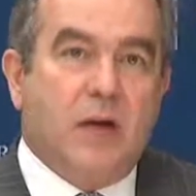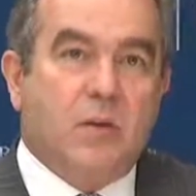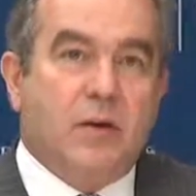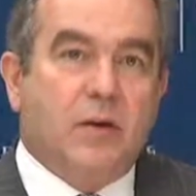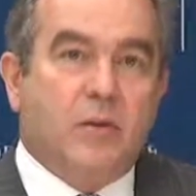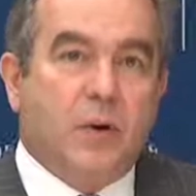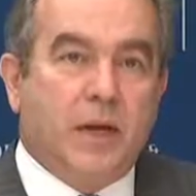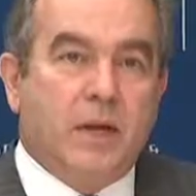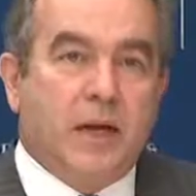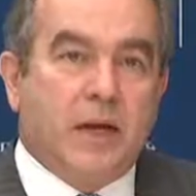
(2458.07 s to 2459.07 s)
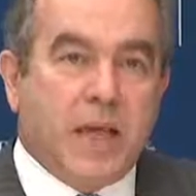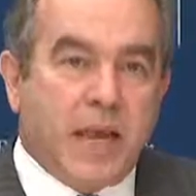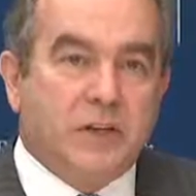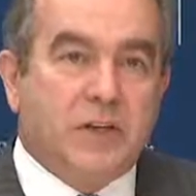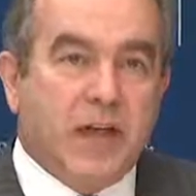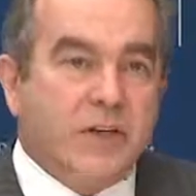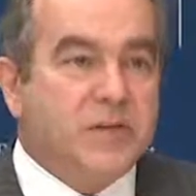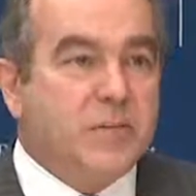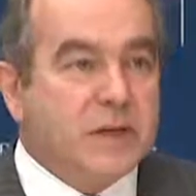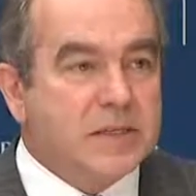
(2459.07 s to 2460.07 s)
We, we occasionally have
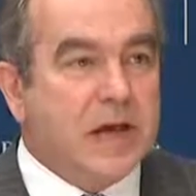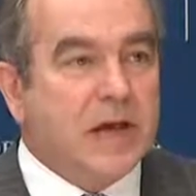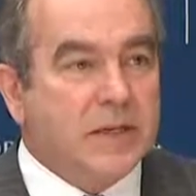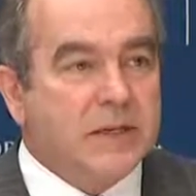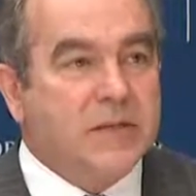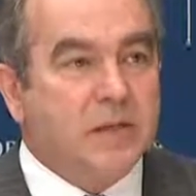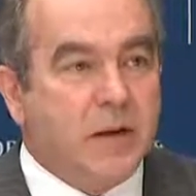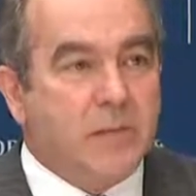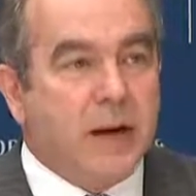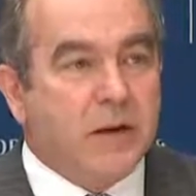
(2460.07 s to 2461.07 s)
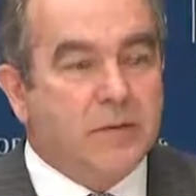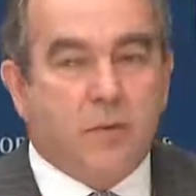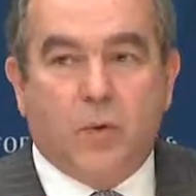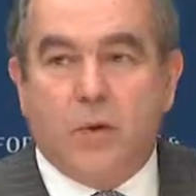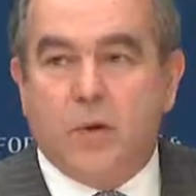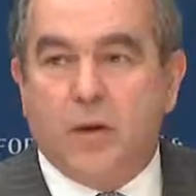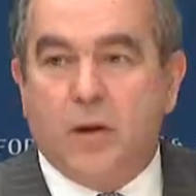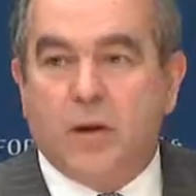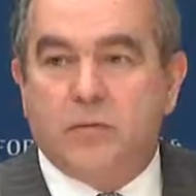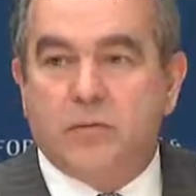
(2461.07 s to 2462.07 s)
some anxieties about the role
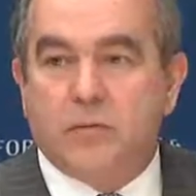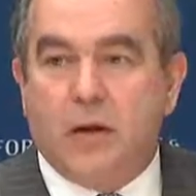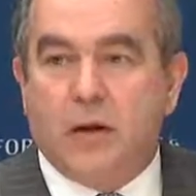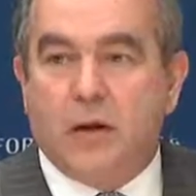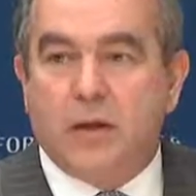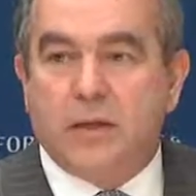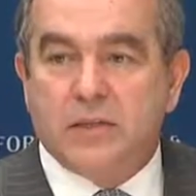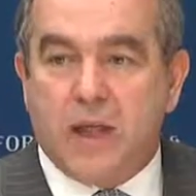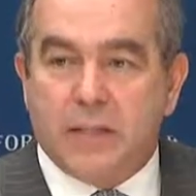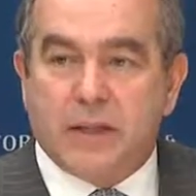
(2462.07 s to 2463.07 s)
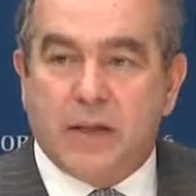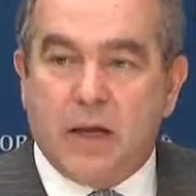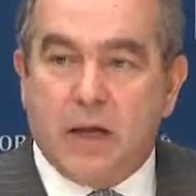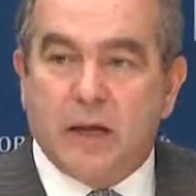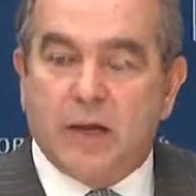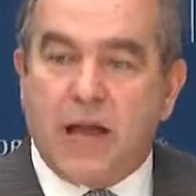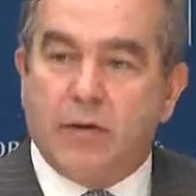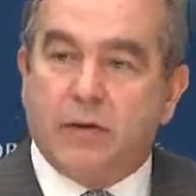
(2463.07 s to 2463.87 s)
of Islamic law, how